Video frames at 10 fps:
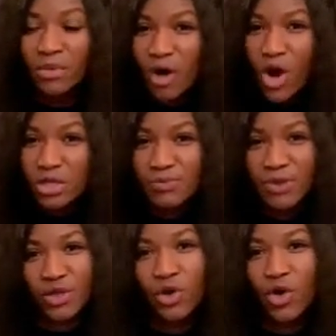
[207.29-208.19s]

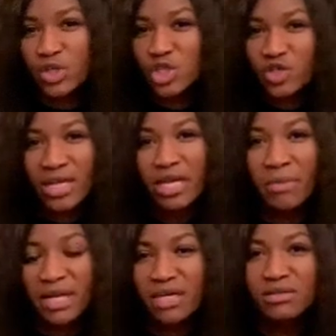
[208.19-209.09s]
hospital or
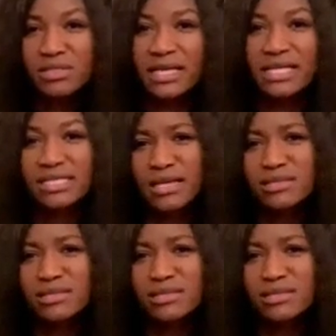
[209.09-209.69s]
Australian medical center.